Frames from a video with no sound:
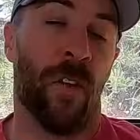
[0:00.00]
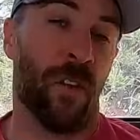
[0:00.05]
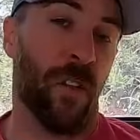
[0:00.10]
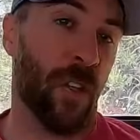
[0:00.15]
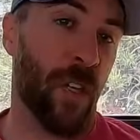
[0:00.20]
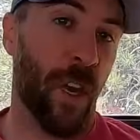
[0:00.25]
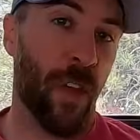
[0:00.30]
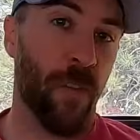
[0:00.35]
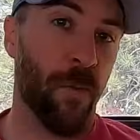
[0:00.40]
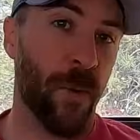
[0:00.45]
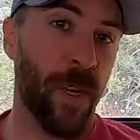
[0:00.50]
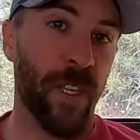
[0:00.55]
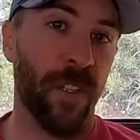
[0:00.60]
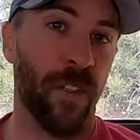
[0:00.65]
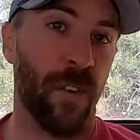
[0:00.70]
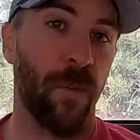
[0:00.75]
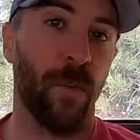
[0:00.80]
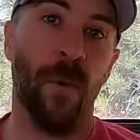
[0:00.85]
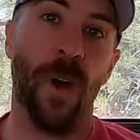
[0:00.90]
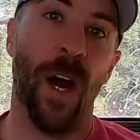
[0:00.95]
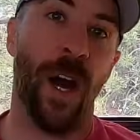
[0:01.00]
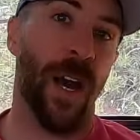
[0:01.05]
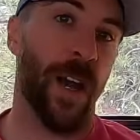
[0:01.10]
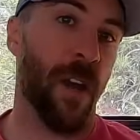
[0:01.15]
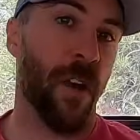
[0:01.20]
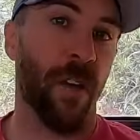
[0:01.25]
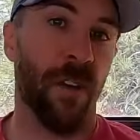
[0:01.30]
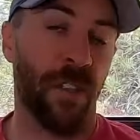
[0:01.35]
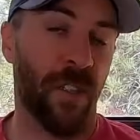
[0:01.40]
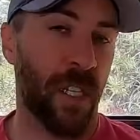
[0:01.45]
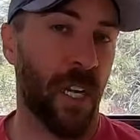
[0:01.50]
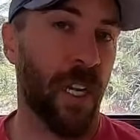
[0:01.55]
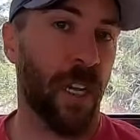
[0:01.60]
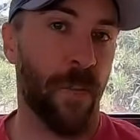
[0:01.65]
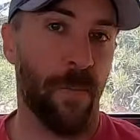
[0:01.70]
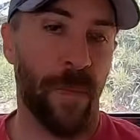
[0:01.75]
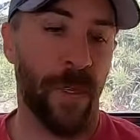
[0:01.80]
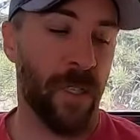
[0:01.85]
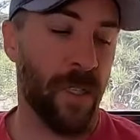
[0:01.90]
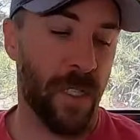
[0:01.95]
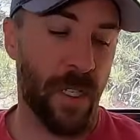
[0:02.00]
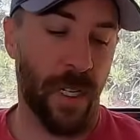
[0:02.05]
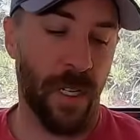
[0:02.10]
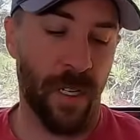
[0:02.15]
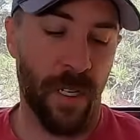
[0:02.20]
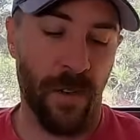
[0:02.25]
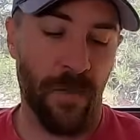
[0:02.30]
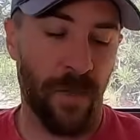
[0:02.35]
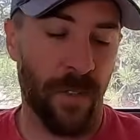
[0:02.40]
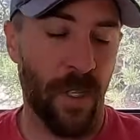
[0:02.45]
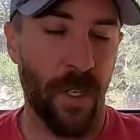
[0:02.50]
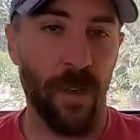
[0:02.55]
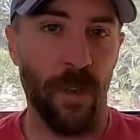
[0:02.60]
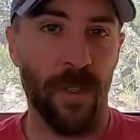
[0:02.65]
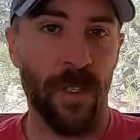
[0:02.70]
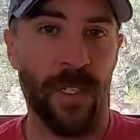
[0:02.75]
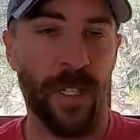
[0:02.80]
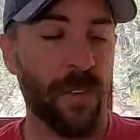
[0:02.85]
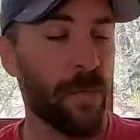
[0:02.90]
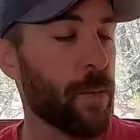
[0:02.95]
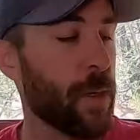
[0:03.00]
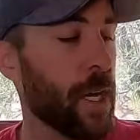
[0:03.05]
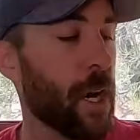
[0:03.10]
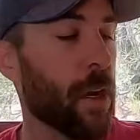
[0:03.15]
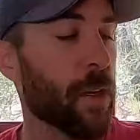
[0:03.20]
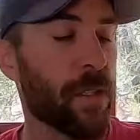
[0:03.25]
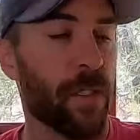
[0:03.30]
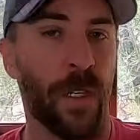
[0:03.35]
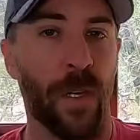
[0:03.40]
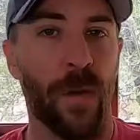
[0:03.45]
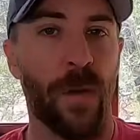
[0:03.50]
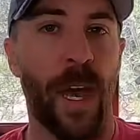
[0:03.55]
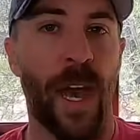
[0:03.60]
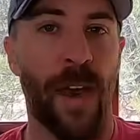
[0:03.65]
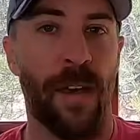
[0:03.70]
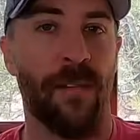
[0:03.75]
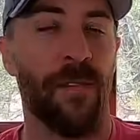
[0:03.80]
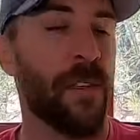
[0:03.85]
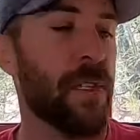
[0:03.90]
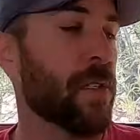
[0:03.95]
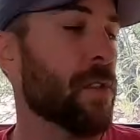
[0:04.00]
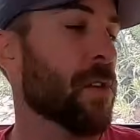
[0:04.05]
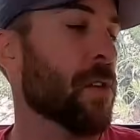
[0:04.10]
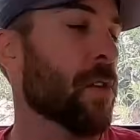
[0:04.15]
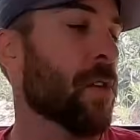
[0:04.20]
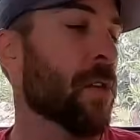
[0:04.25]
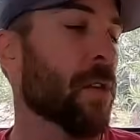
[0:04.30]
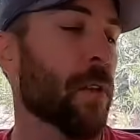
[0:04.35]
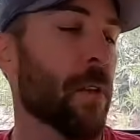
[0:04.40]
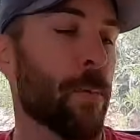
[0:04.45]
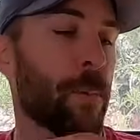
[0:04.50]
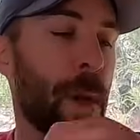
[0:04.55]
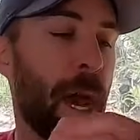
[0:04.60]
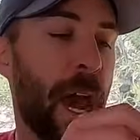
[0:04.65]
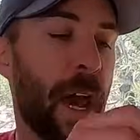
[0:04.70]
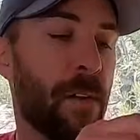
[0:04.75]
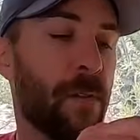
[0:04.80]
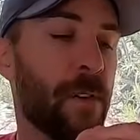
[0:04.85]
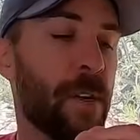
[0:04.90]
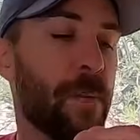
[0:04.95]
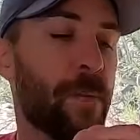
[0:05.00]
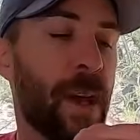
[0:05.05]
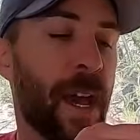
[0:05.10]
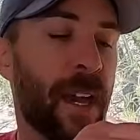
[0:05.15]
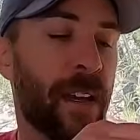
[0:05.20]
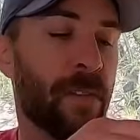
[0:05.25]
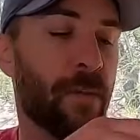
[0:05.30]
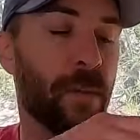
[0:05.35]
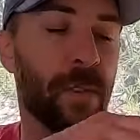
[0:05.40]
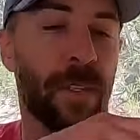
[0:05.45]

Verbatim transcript: So another reason why our setup is good enough too is because we also have these little battery packs